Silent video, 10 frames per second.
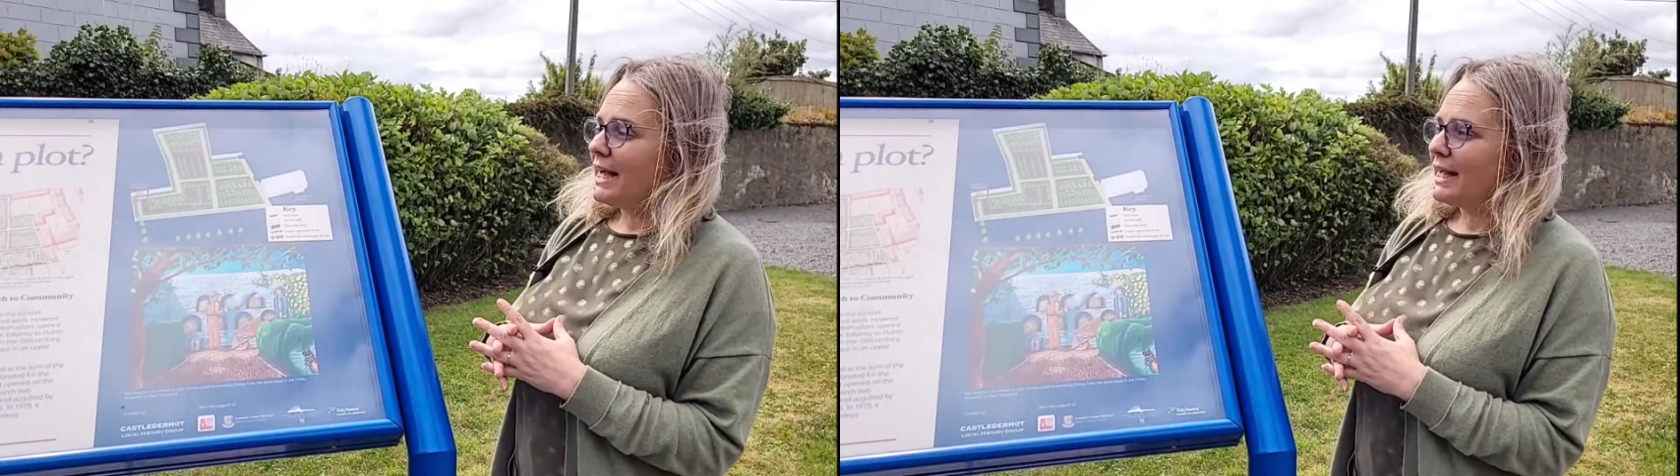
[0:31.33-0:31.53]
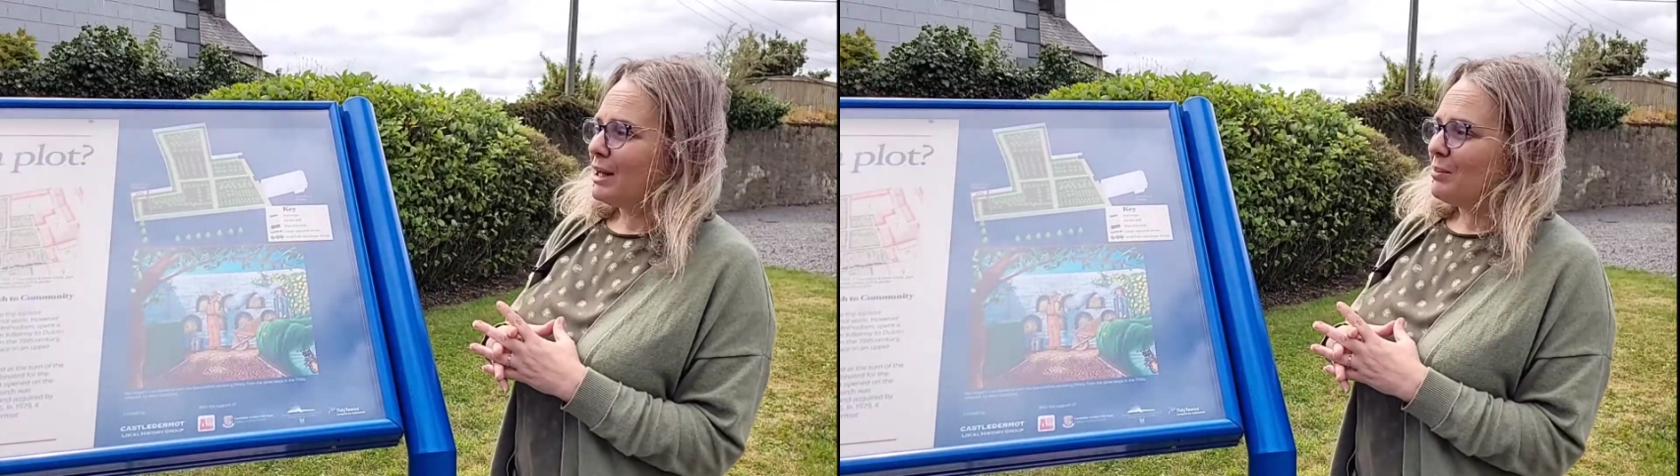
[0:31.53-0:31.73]

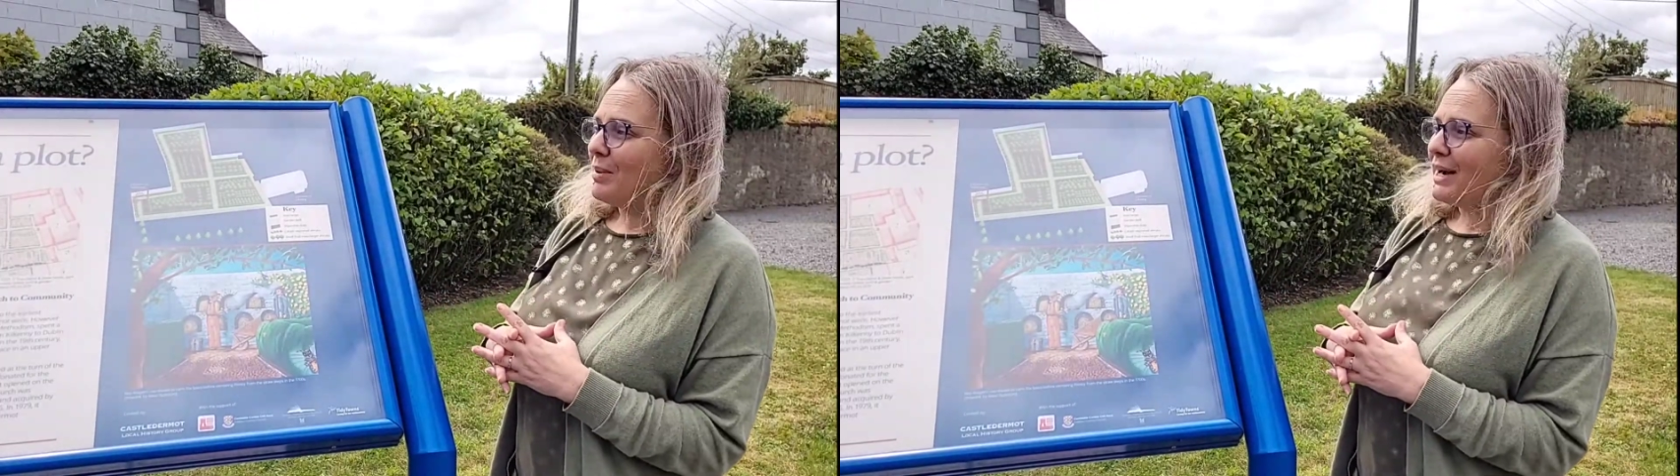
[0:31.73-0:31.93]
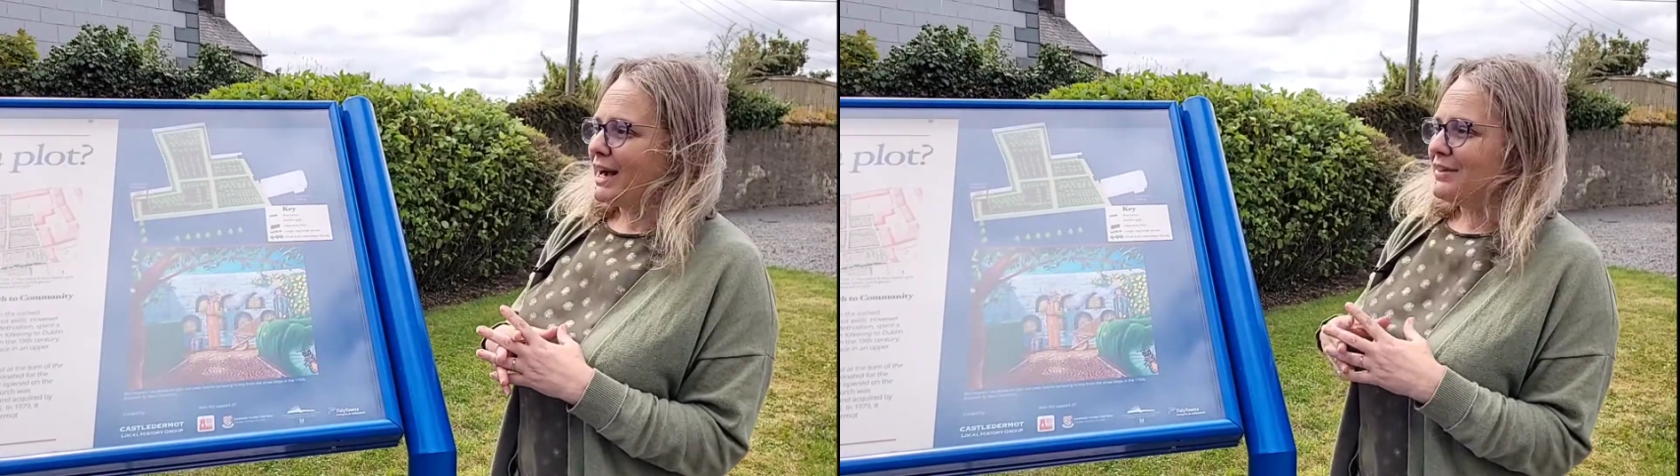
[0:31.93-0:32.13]

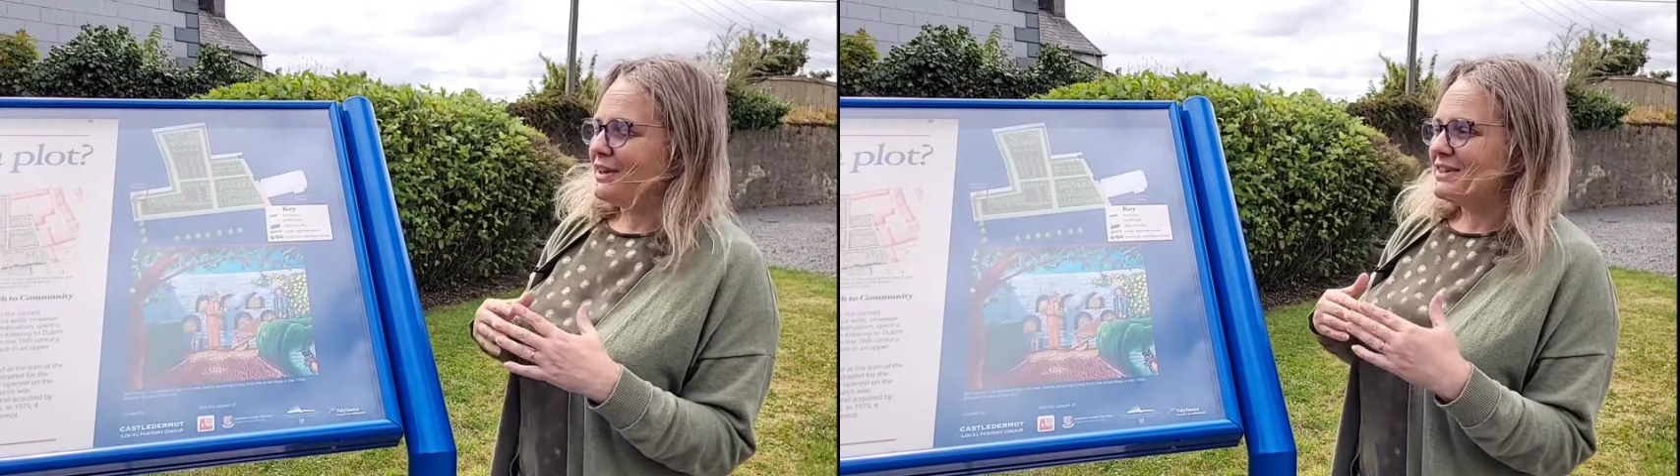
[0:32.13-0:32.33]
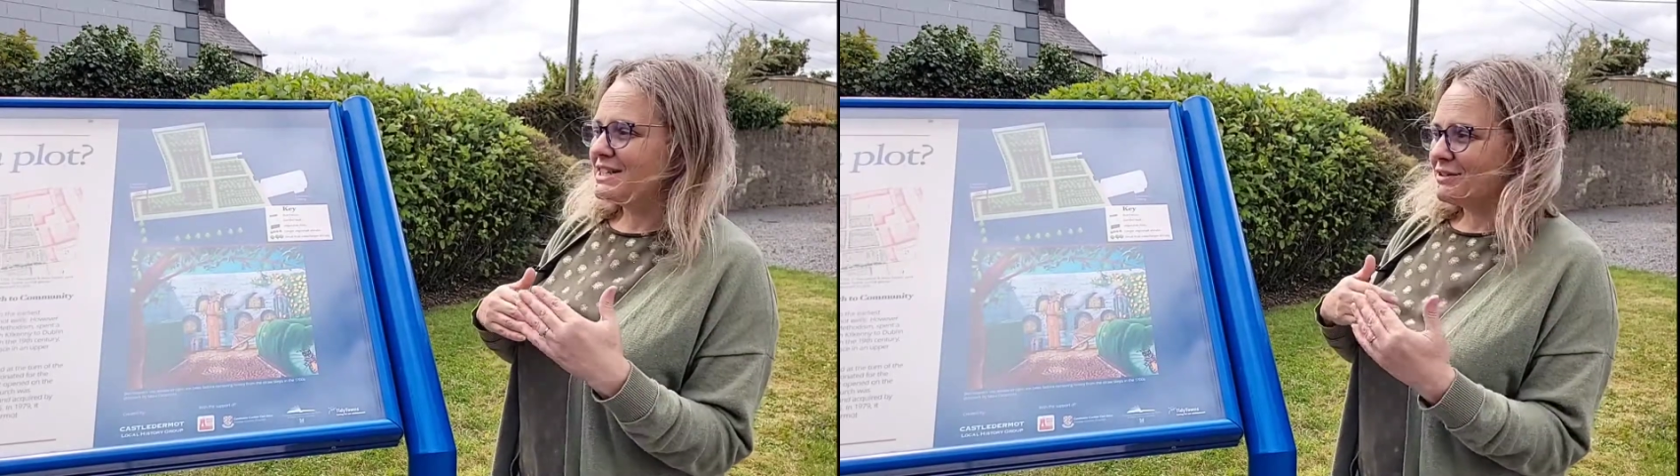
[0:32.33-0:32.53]
and
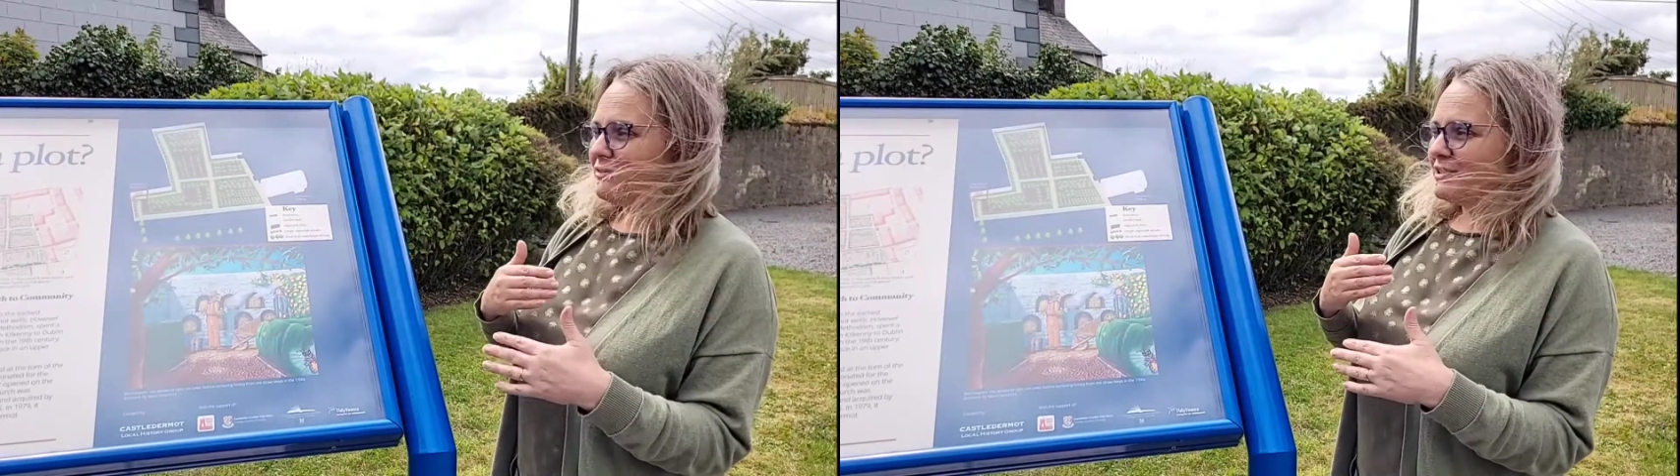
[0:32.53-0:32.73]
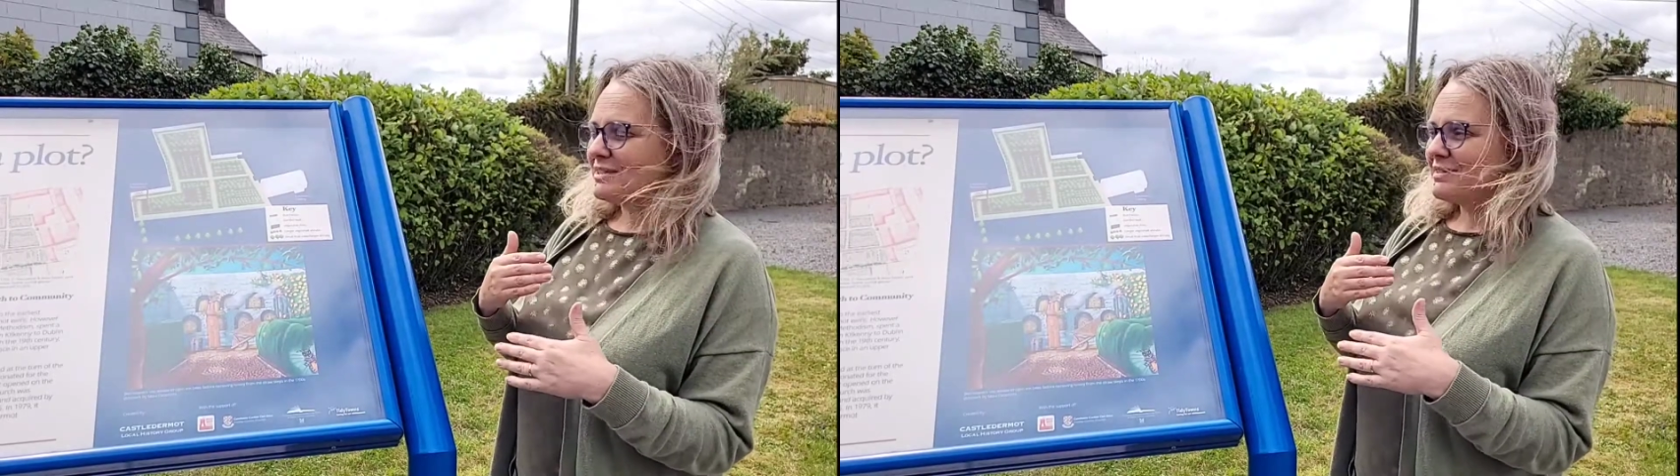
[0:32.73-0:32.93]
then the
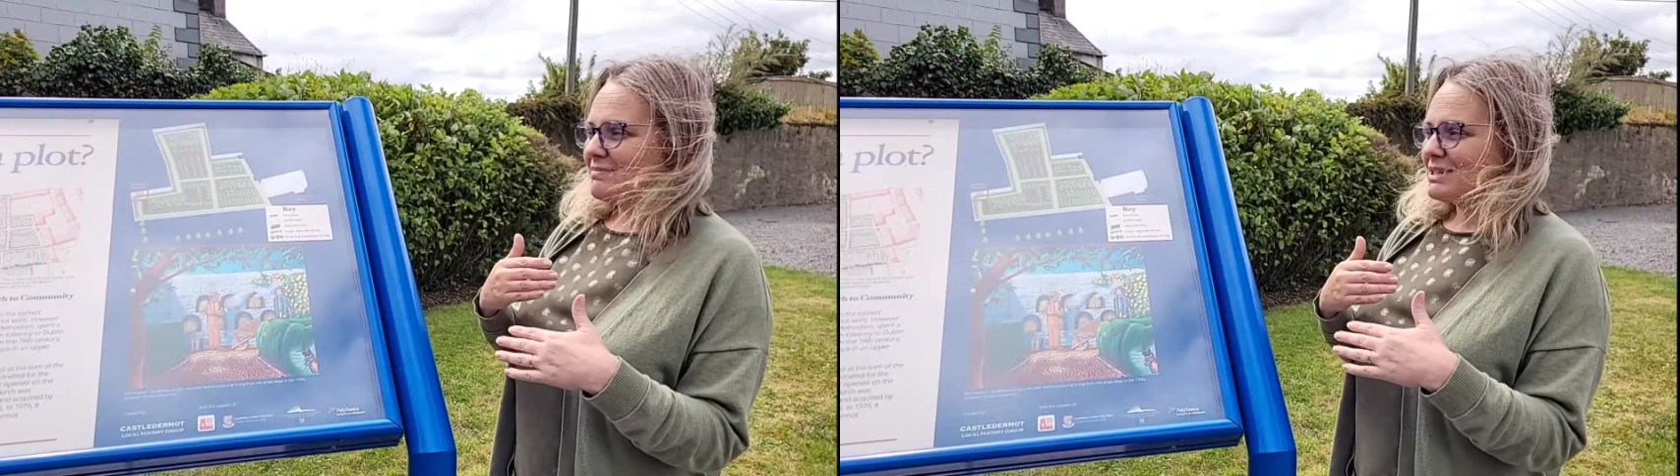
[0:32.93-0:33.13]
different